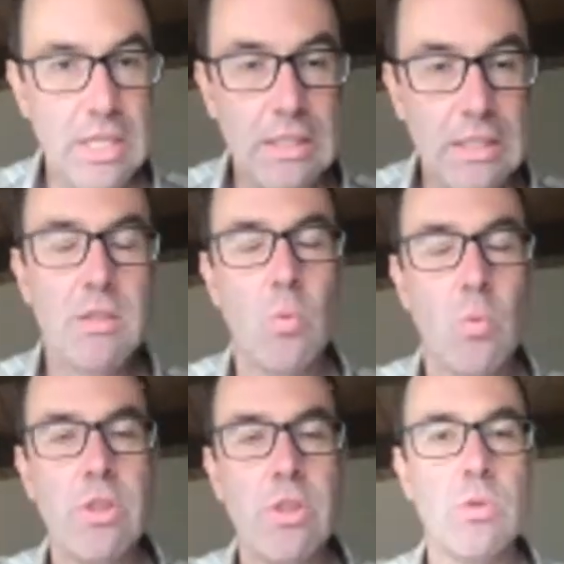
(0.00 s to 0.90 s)
when there
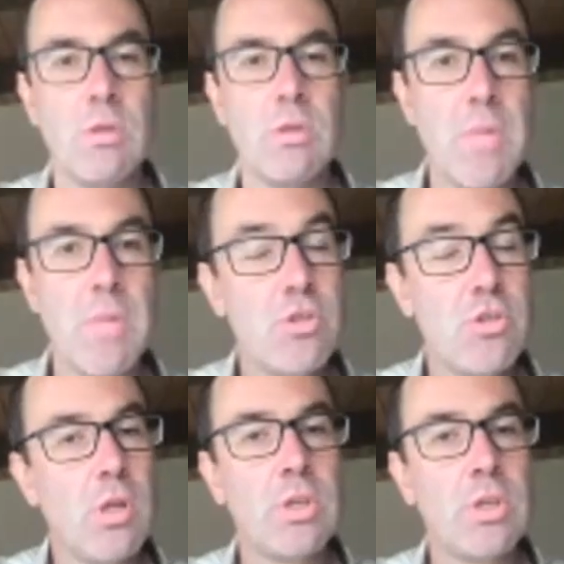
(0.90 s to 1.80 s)
was a major
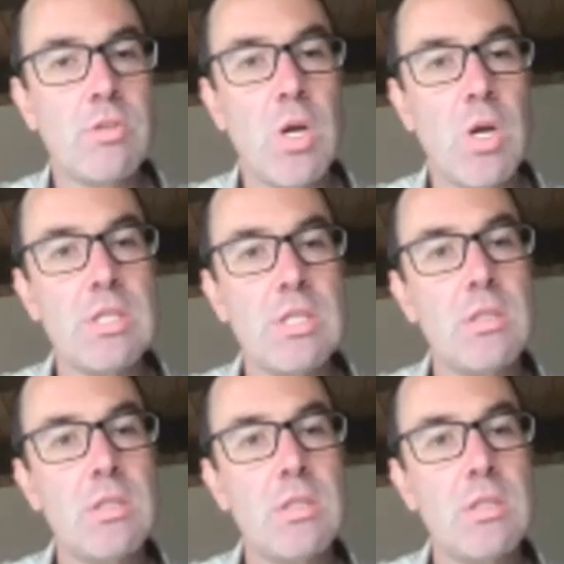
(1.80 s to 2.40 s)
locus present.